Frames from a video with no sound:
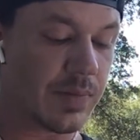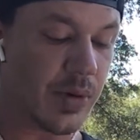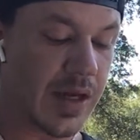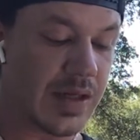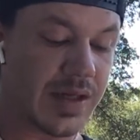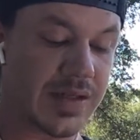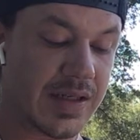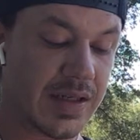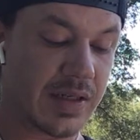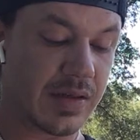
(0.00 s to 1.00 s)
The brain,
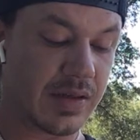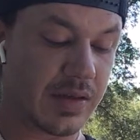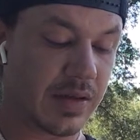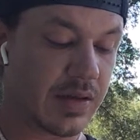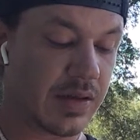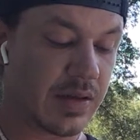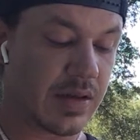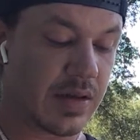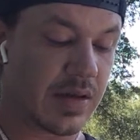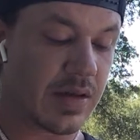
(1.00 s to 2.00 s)
indeed,
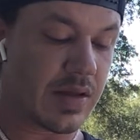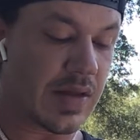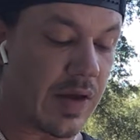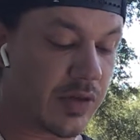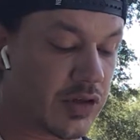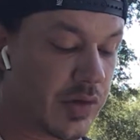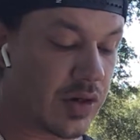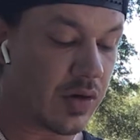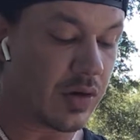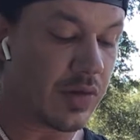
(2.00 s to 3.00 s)
that which
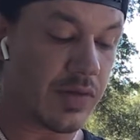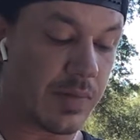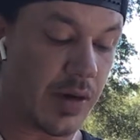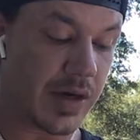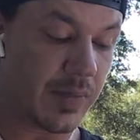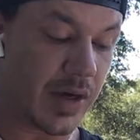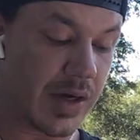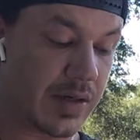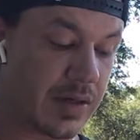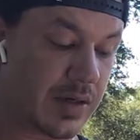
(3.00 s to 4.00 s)
we call the
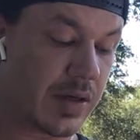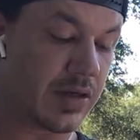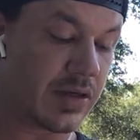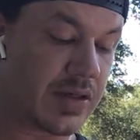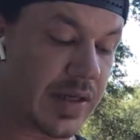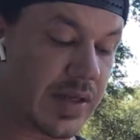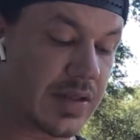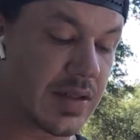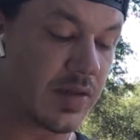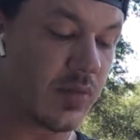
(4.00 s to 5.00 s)
body-mind,
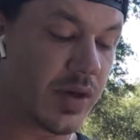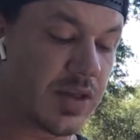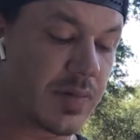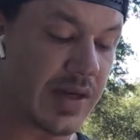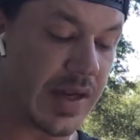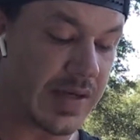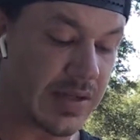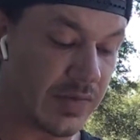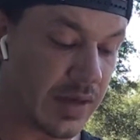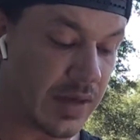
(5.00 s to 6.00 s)
understands what is being
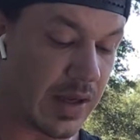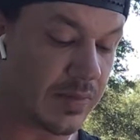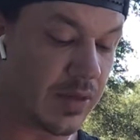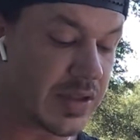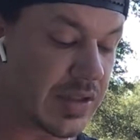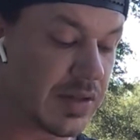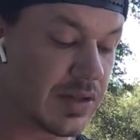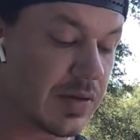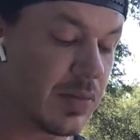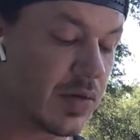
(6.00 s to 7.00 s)
asked of it and
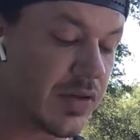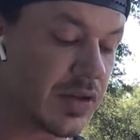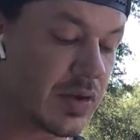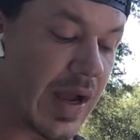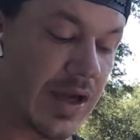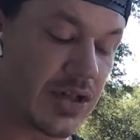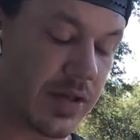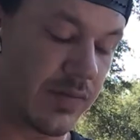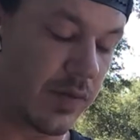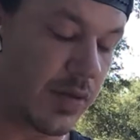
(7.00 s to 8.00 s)
proceeds to move into
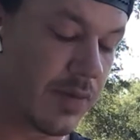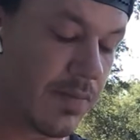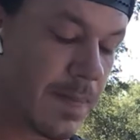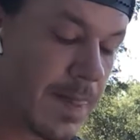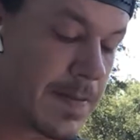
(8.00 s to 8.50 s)
action, if you will.